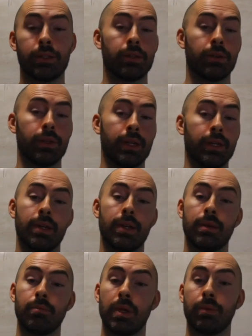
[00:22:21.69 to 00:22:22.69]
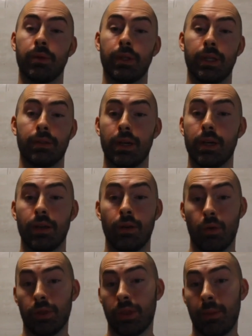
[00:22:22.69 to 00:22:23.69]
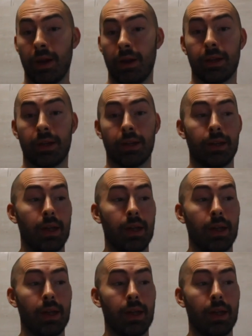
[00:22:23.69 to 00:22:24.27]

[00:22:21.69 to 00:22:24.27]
And so then people in North America